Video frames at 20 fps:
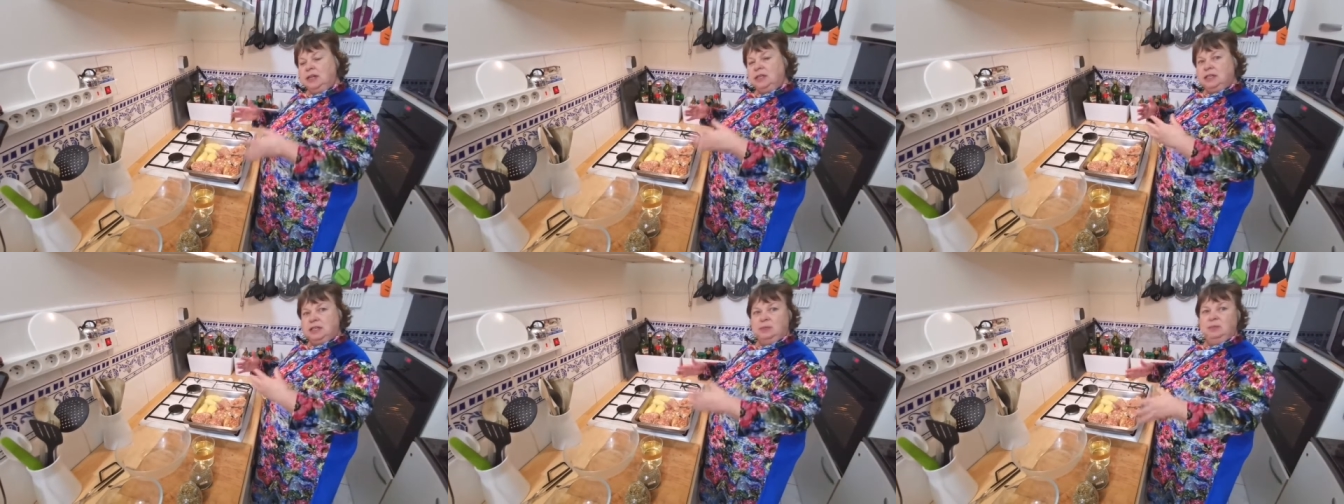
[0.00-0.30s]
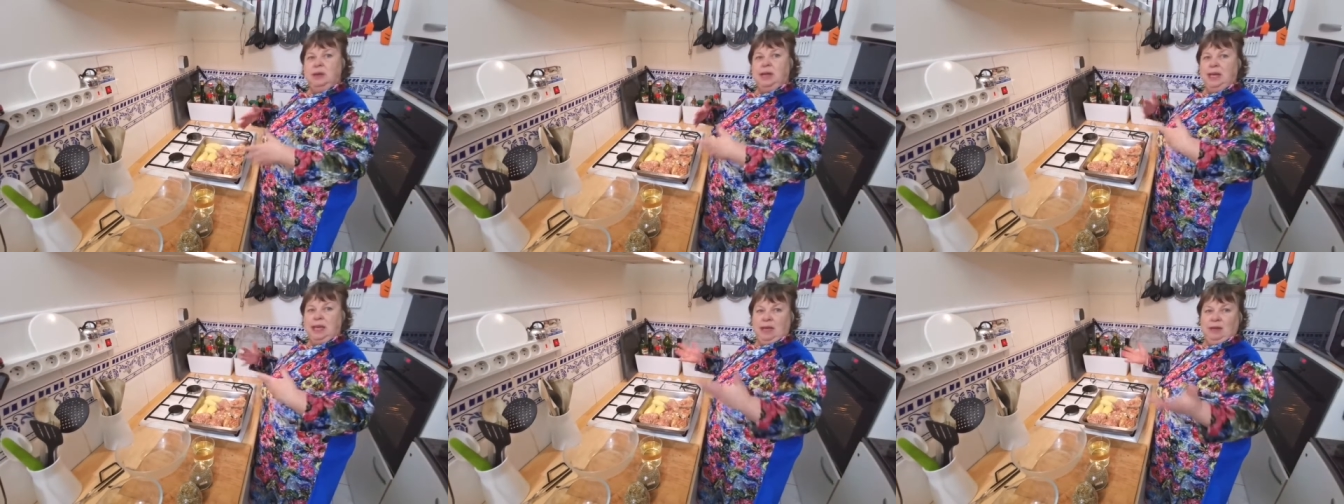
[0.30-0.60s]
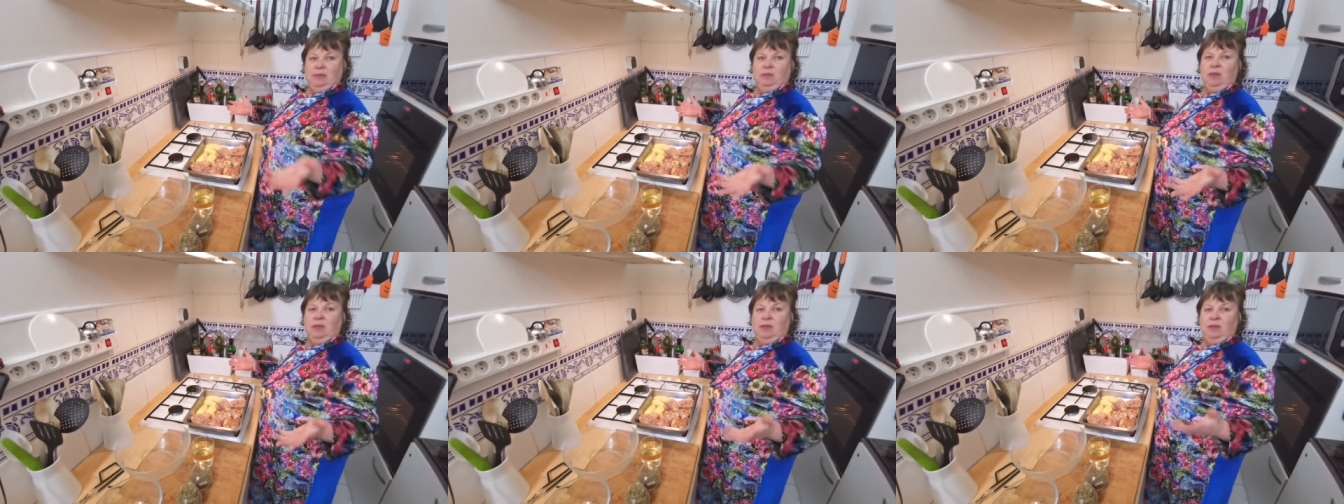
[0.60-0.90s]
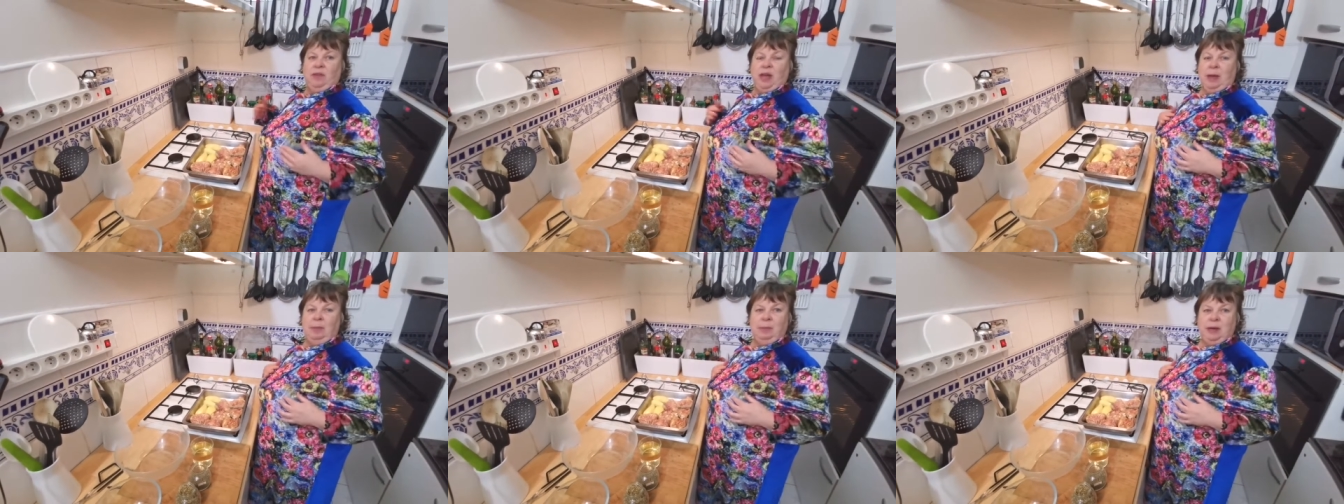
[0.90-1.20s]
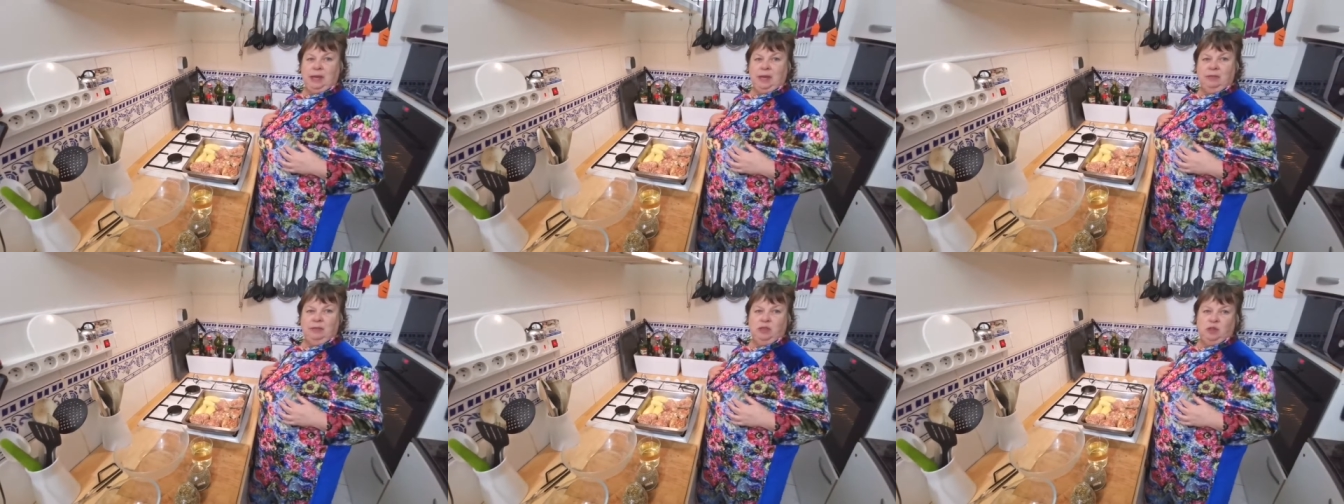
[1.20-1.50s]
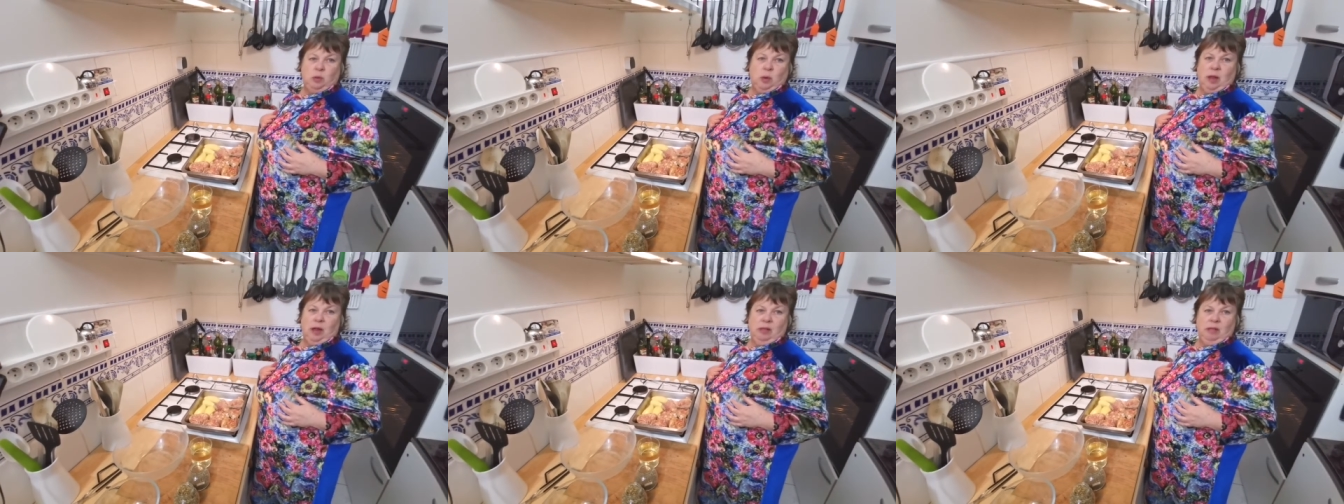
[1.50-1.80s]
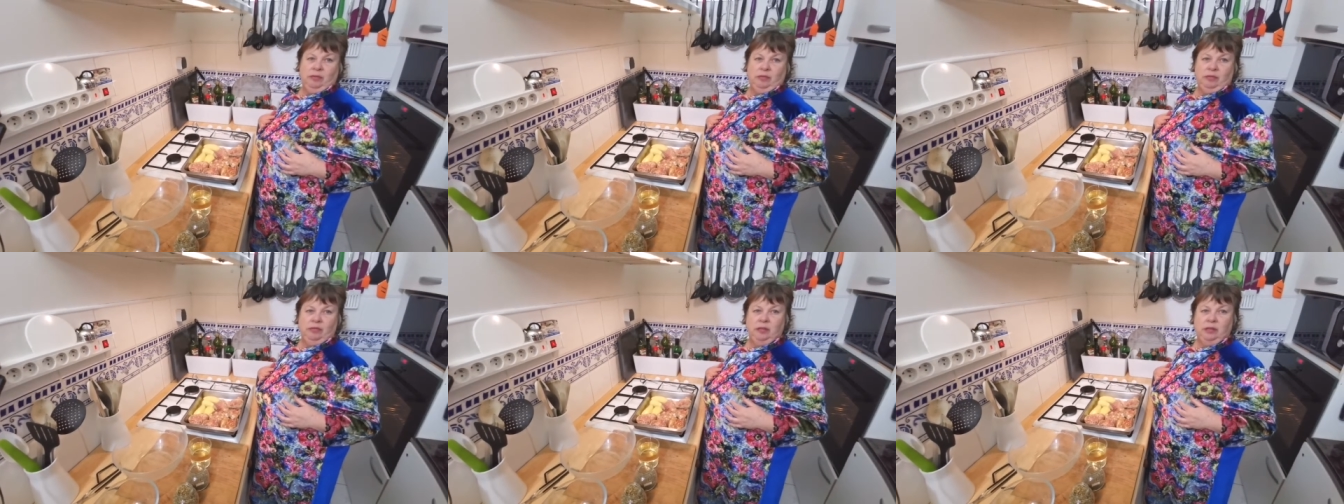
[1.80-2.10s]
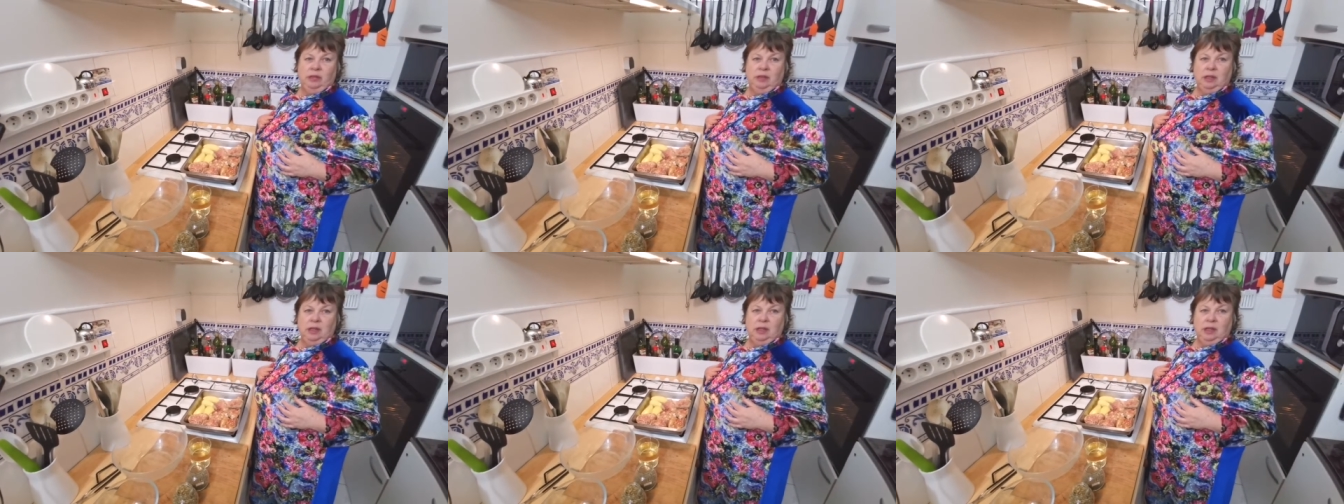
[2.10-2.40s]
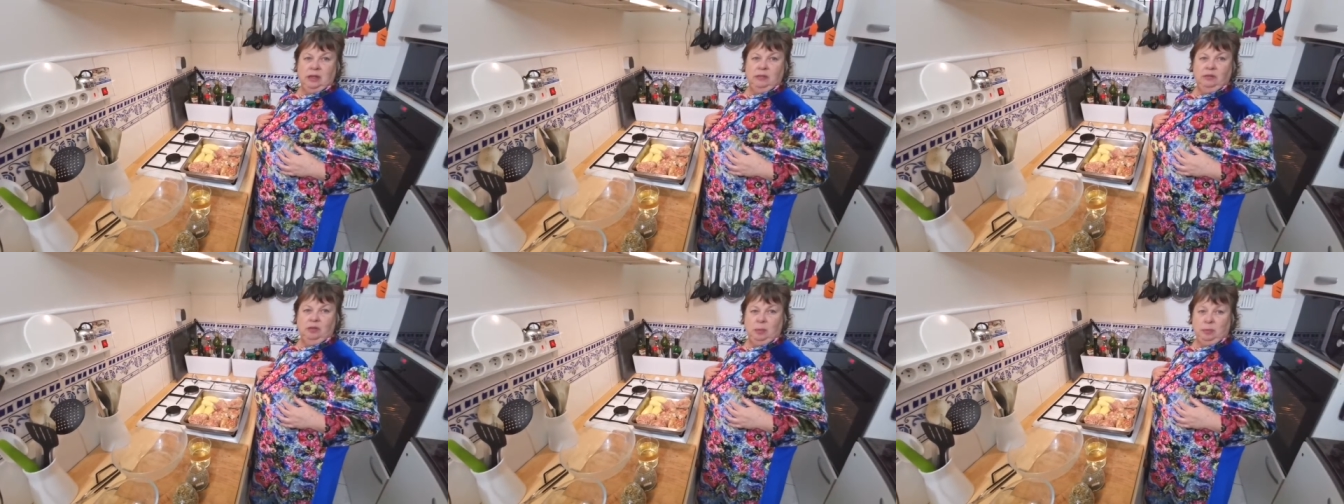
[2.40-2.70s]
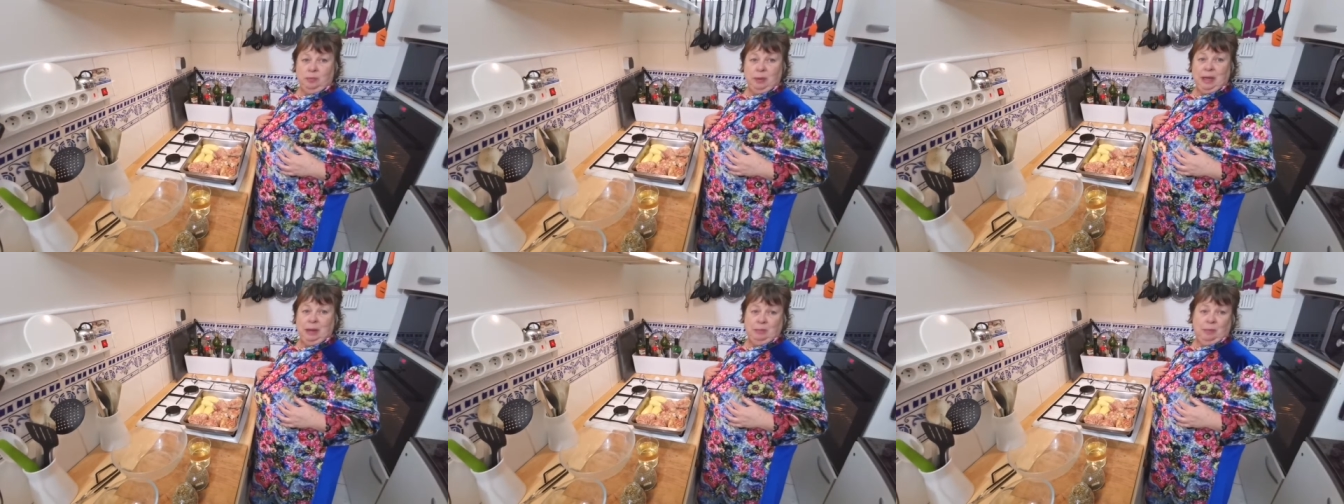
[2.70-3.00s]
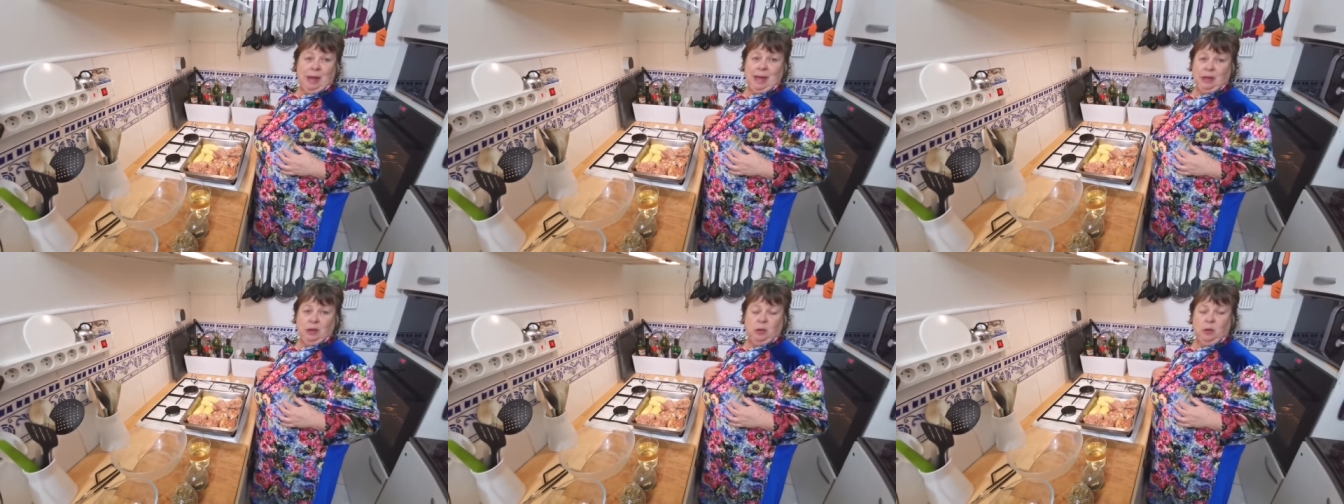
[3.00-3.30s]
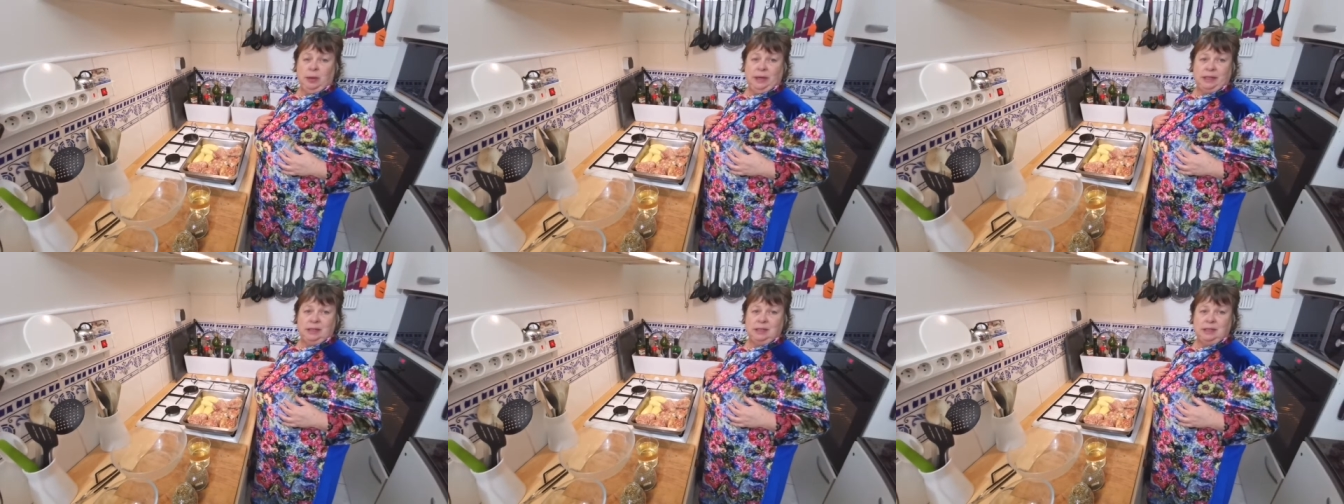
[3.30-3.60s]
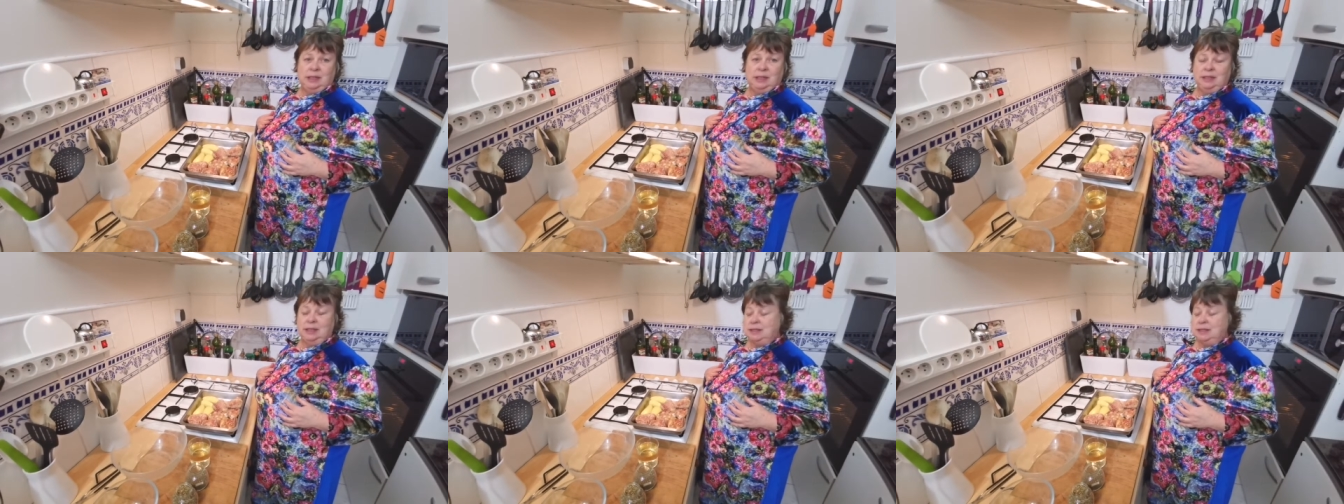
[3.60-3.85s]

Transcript: to make it for a family of 12 for a big banquet.